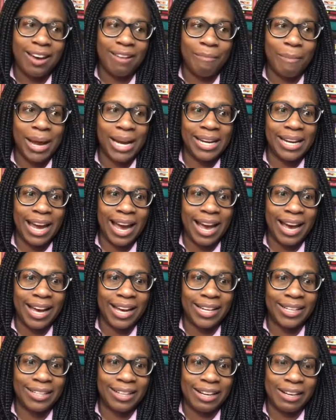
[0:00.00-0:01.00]
My
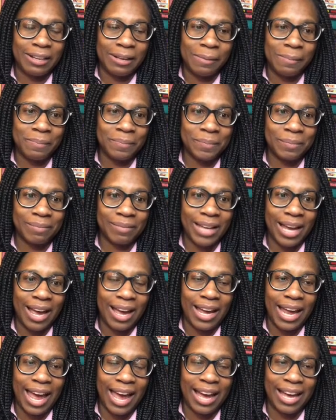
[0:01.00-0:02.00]
dad
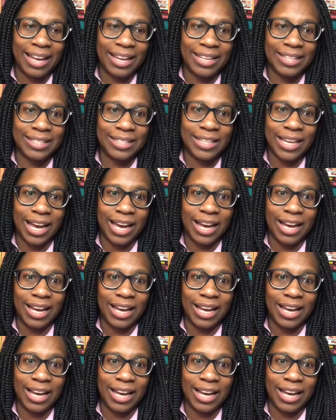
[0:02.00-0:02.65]
has